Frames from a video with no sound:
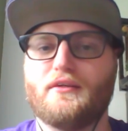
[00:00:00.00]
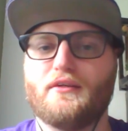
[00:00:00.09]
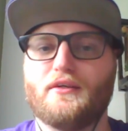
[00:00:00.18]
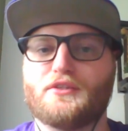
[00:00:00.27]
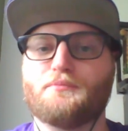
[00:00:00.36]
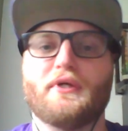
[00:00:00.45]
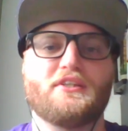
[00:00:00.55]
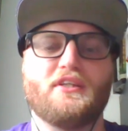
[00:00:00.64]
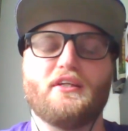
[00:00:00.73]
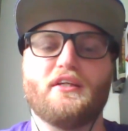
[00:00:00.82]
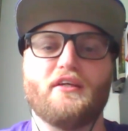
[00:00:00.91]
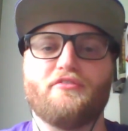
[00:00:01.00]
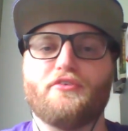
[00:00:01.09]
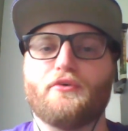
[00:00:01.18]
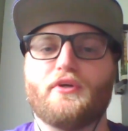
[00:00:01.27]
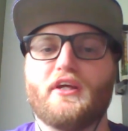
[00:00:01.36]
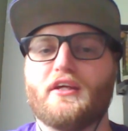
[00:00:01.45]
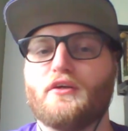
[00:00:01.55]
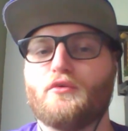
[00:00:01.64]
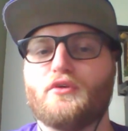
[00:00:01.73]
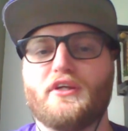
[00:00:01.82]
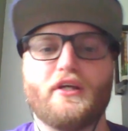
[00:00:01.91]
especially if you're
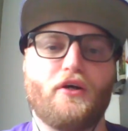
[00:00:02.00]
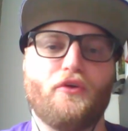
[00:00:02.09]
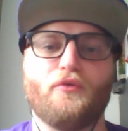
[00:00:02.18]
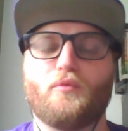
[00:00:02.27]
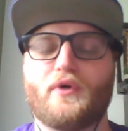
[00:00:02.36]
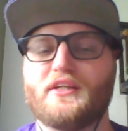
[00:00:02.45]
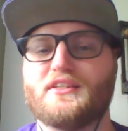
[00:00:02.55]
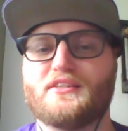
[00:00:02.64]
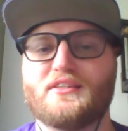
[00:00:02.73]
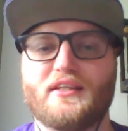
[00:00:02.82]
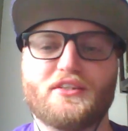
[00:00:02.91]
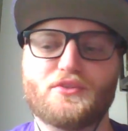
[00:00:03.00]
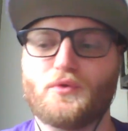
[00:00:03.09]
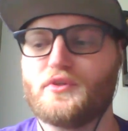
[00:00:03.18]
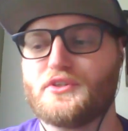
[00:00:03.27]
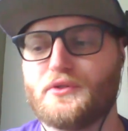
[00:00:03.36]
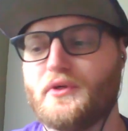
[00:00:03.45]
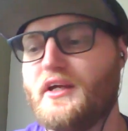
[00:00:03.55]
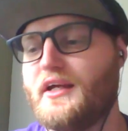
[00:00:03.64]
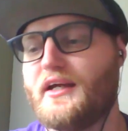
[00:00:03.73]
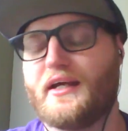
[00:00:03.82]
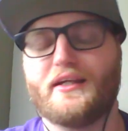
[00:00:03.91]
getting yelled racist things towards you,
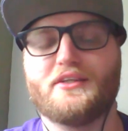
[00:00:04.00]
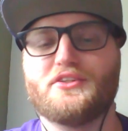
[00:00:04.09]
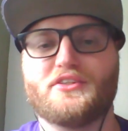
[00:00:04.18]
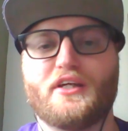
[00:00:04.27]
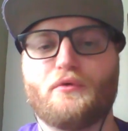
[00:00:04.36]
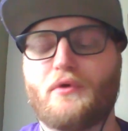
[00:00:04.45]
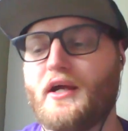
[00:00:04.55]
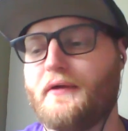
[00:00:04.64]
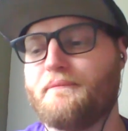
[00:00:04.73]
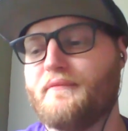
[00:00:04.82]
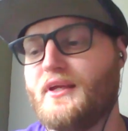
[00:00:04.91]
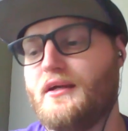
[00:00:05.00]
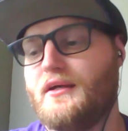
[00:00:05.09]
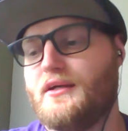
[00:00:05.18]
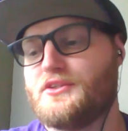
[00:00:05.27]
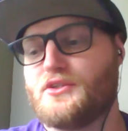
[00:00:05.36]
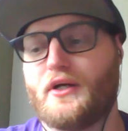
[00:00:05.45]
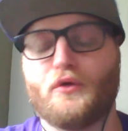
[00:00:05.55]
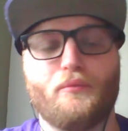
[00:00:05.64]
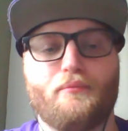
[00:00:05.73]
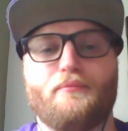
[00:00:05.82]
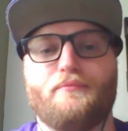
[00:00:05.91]
and that just ain't right. So
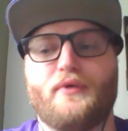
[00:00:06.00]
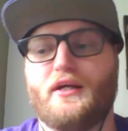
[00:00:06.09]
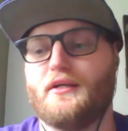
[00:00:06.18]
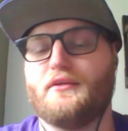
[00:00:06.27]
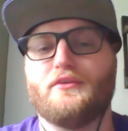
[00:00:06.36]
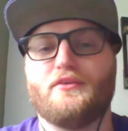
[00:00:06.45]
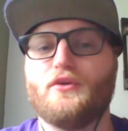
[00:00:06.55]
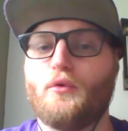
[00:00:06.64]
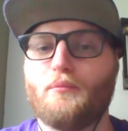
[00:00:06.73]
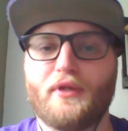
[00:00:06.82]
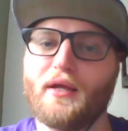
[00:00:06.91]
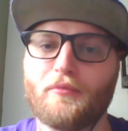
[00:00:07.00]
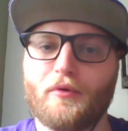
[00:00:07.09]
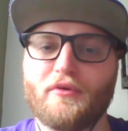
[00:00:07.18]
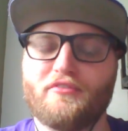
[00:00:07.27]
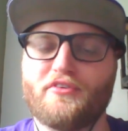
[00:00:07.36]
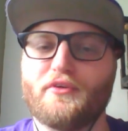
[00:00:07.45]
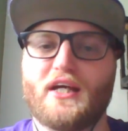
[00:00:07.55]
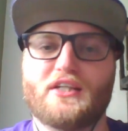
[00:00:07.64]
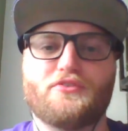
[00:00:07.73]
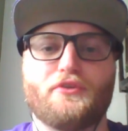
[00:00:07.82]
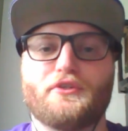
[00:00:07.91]
I don't blame him if he
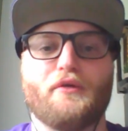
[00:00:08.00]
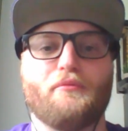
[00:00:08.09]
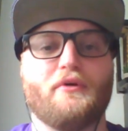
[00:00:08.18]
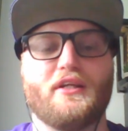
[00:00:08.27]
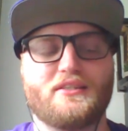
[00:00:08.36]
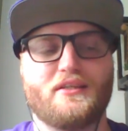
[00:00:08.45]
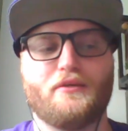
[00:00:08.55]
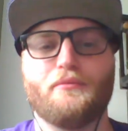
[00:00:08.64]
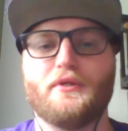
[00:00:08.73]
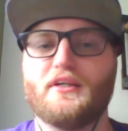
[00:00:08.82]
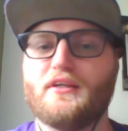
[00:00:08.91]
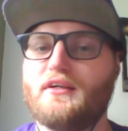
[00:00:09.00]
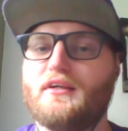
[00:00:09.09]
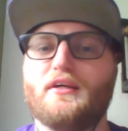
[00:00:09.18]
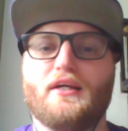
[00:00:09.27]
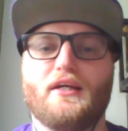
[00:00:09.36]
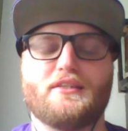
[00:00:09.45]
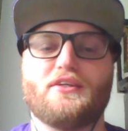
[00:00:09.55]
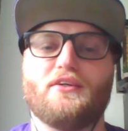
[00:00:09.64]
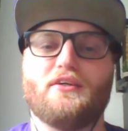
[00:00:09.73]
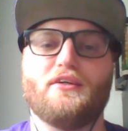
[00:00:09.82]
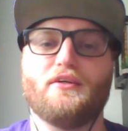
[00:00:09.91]
asks for a trade, but it's gonna be
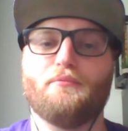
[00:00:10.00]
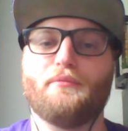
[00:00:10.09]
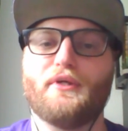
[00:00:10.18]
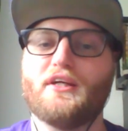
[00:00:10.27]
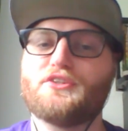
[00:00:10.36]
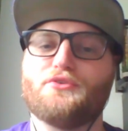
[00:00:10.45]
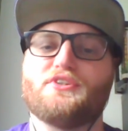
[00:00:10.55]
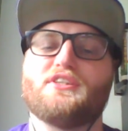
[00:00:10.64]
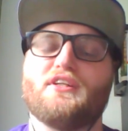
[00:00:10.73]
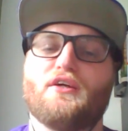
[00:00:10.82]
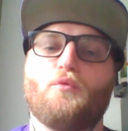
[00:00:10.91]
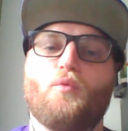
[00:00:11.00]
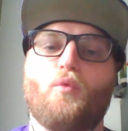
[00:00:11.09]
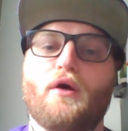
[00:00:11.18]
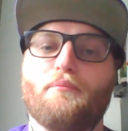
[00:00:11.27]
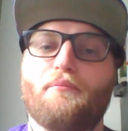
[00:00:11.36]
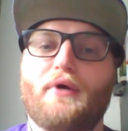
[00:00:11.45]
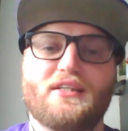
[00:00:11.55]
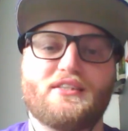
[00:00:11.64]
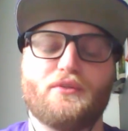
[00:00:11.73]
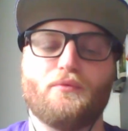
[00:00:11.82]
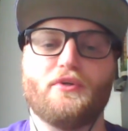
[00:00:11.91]
interesting what
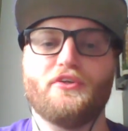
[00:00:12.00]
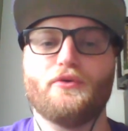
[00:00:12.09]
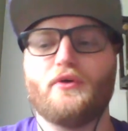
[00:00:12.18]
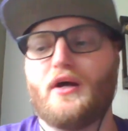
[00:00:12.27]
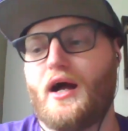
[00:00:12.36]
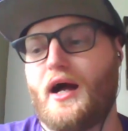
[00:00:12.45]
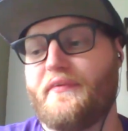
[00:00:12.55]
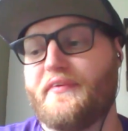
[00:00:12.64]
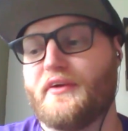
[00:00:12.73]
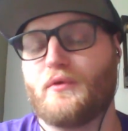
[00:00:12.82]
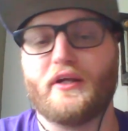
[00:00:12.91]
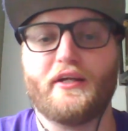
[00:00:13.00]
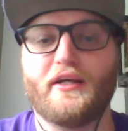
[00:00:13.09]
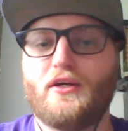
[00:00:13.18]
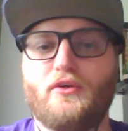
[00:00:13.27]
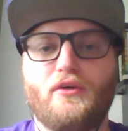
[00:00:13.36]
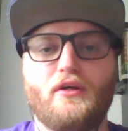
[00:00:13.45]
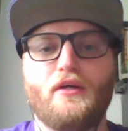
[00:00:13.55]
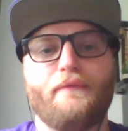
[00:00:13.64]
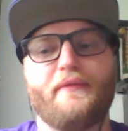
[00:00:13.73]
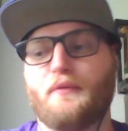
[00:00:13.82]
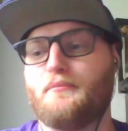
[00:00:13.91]
Boston would do. I think right now
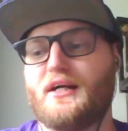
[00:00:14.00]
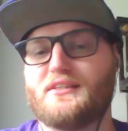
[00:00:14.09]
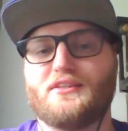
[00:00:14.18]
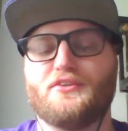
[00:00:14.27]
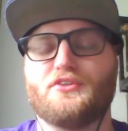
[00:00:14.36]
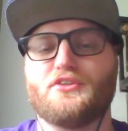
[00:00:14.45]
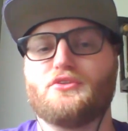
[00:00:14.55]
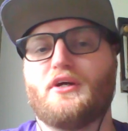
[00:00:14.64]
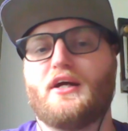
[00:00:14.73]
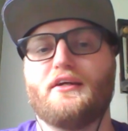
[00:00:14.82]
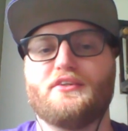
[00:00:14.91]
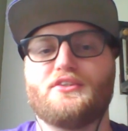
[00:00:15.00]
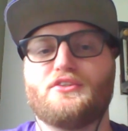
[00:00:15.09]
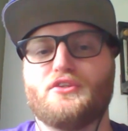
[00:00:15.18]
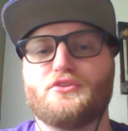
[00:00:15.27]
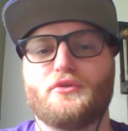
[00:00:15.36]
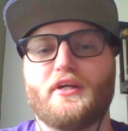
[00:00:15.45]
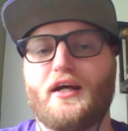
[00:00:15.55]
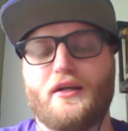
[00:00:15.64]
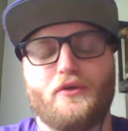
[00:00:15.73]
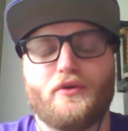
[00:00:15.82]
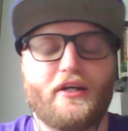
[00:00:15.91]
that Boston should try to trade.
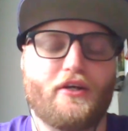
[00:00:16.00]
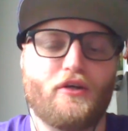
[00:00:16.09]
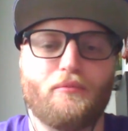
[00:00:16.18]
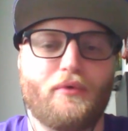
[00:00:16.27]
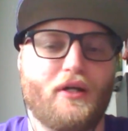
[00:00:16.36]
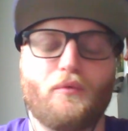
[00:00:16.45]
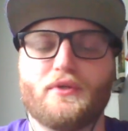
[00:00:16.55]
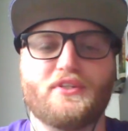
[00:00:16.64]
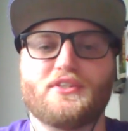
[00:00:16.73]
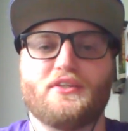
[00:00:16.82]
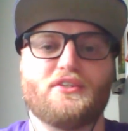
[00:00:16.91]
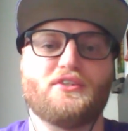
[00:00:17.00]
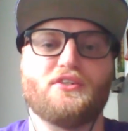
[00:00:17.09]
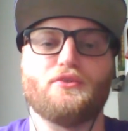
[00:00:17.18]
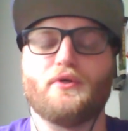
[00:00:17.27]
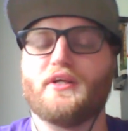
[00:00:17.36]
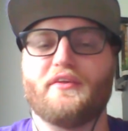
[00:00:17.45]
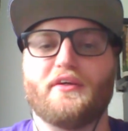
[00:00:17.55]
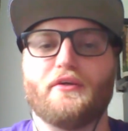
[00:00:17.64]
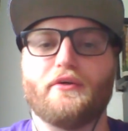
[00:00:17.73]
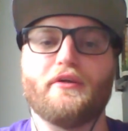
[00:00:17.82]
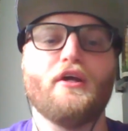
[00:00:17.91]
I don't care. I don't want the Celtics to do
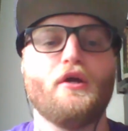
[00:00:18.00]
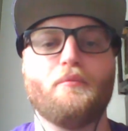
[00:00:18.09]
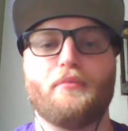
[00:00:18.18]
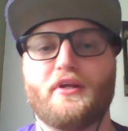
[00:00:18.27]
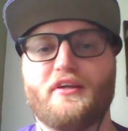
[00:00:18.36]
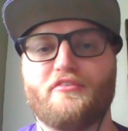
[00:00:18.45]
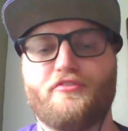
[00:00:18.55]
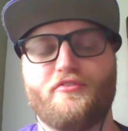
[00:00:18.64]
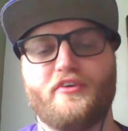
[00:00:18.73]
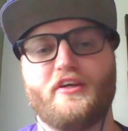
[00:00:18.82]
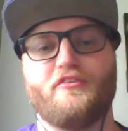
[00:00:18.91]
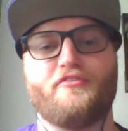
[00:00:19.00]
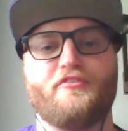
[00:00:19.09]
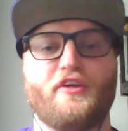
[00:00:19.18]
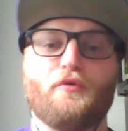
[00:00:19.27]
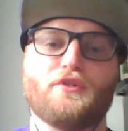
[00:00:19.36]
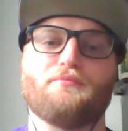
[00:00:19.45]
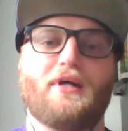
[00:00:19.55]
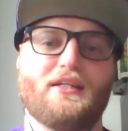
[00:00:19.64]
anything good. But if it was my